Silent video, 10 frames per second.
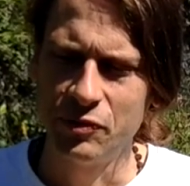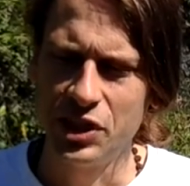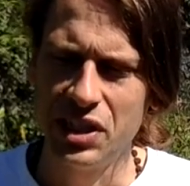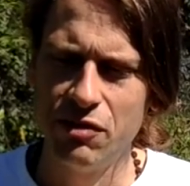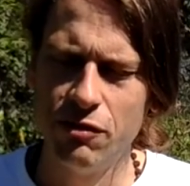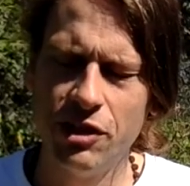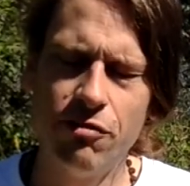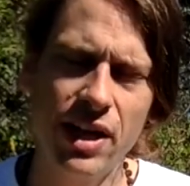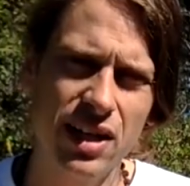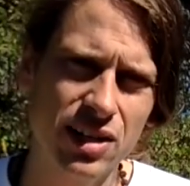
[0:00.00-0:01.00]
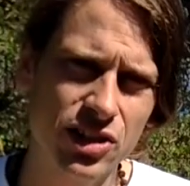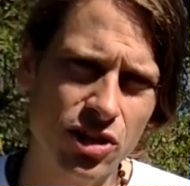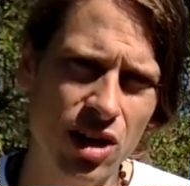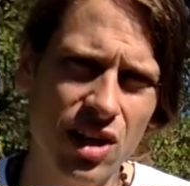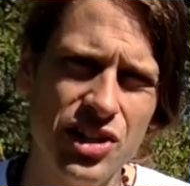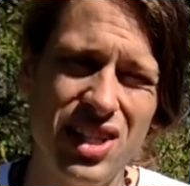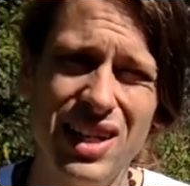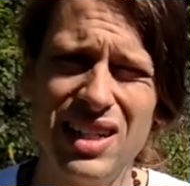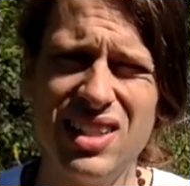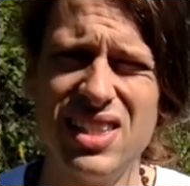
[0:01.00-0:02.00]
did, did Vedic astrology
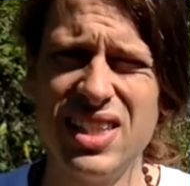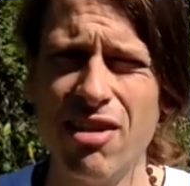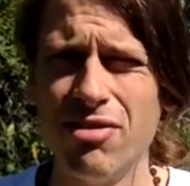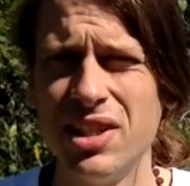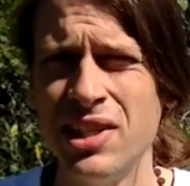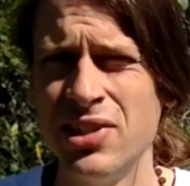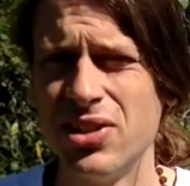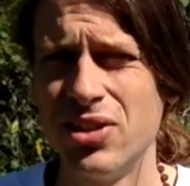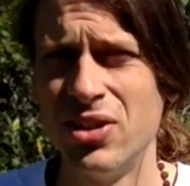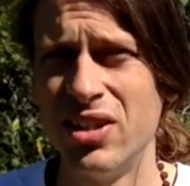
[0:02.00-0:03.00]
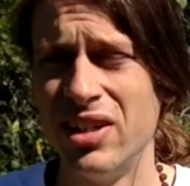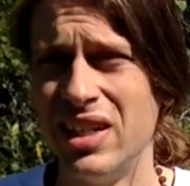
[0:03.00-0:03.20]
like in the 70s or